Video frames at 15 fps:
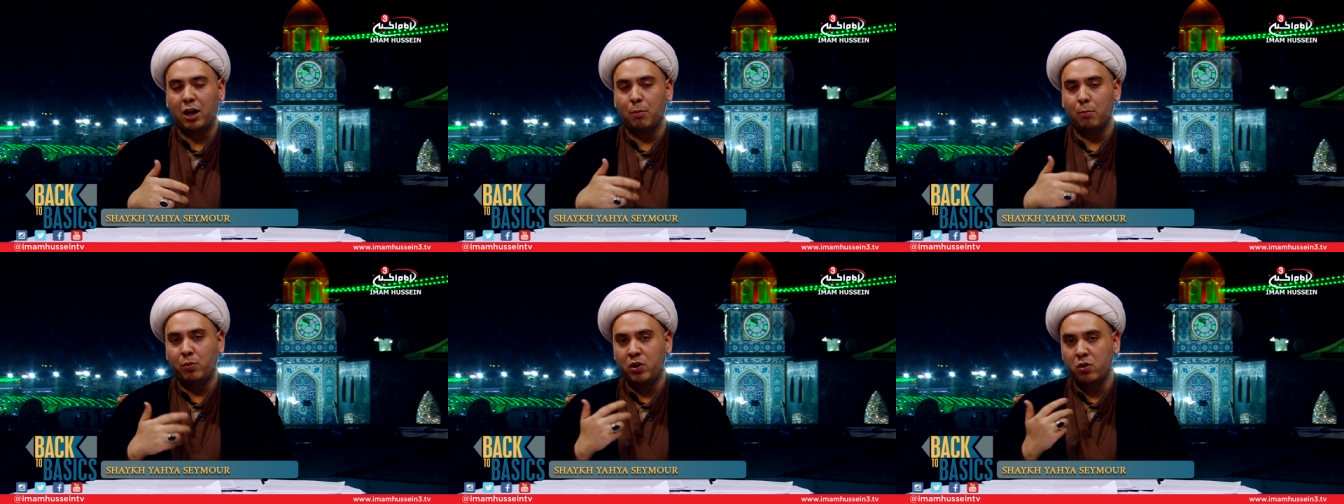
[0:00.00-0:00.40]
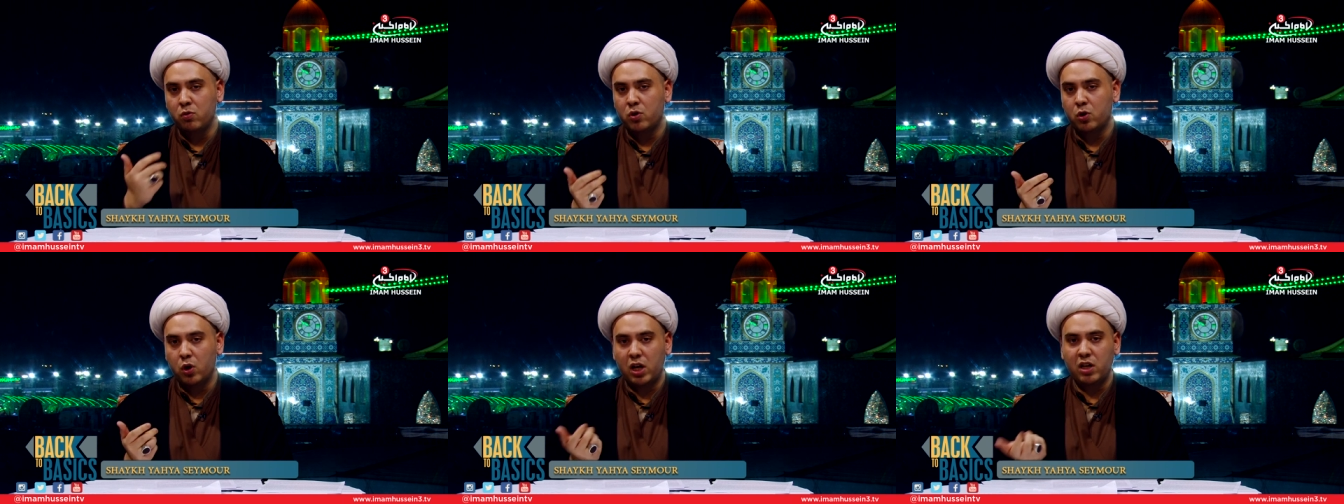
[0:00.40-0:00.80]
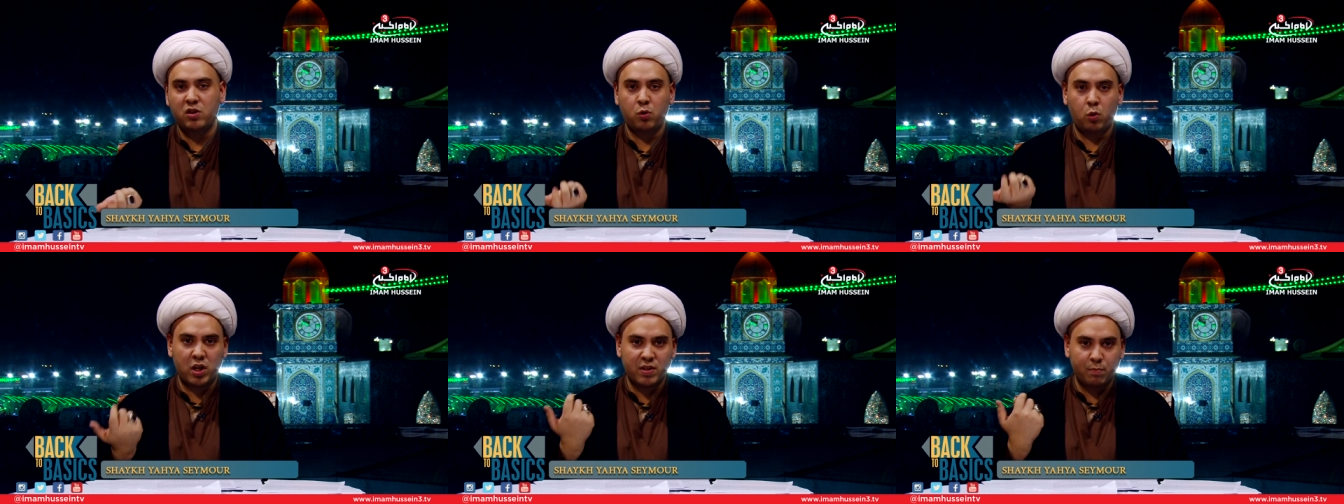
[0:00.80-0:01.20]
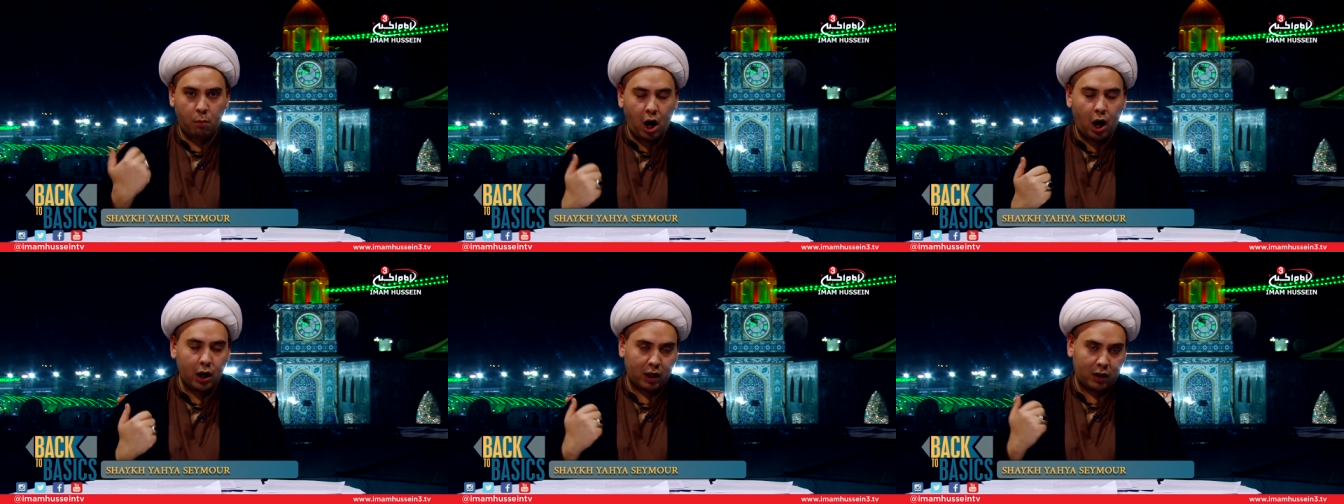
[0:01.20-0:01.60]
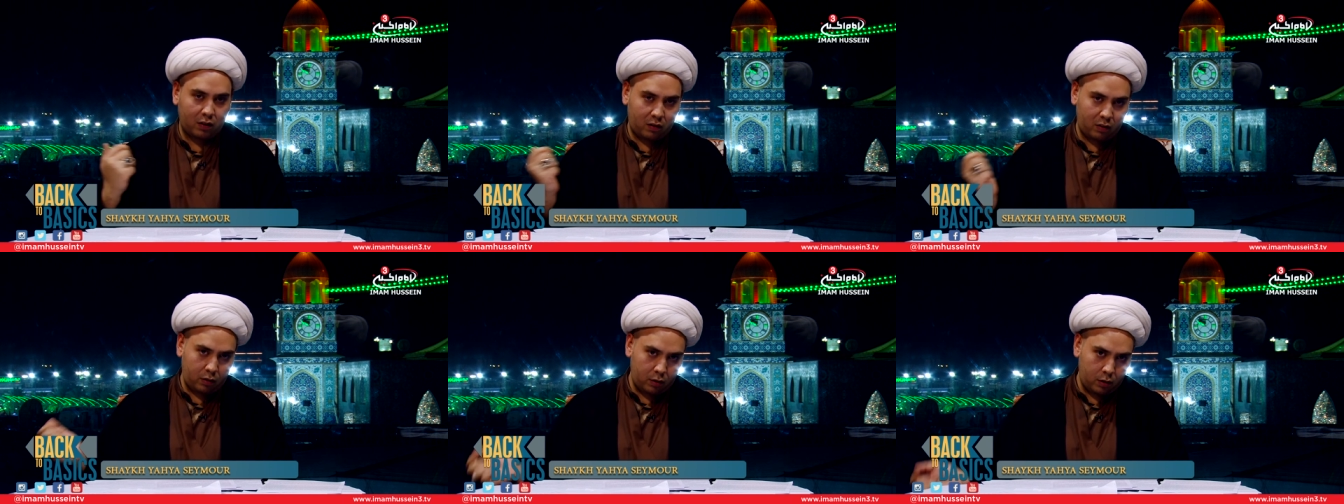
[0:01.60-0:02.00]
computer into his
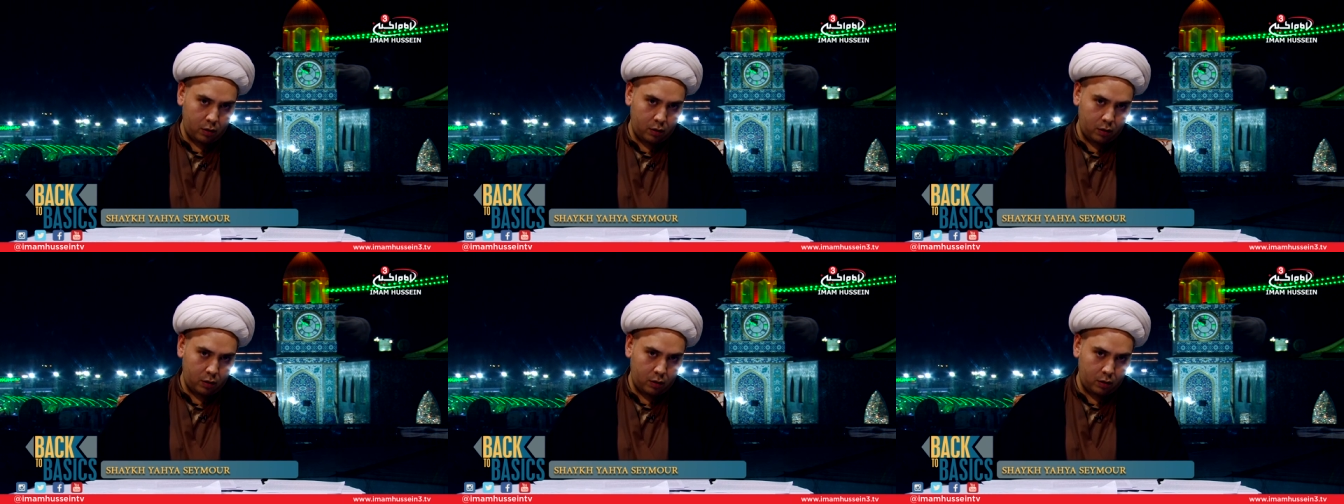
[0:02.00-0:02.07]
mind.